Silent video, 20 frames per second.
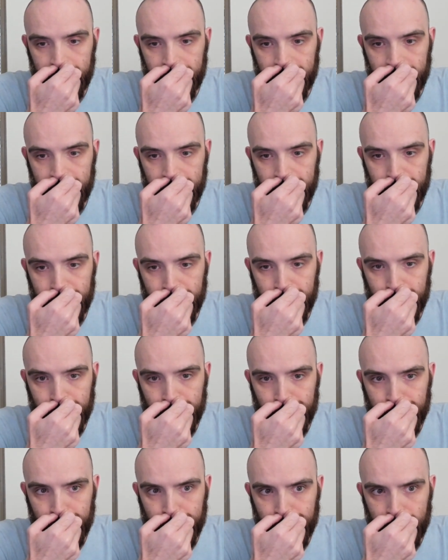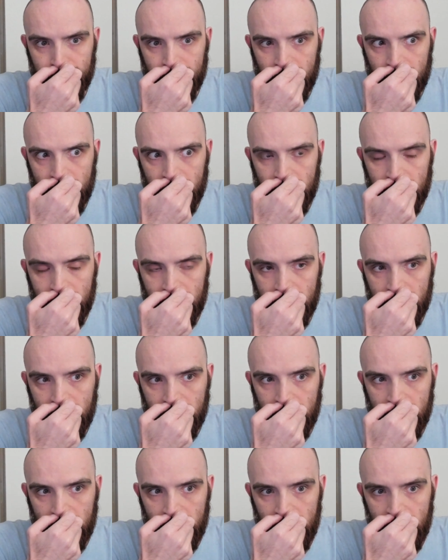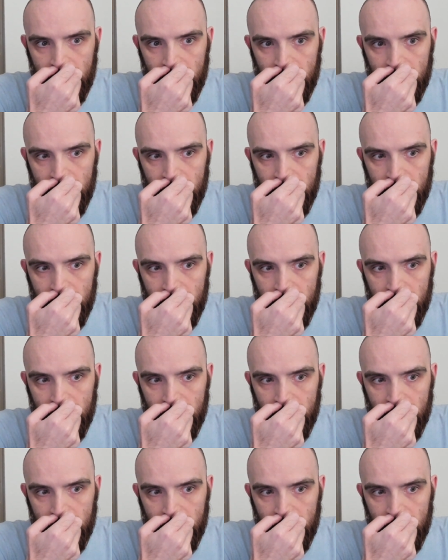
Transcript: (no one is talking)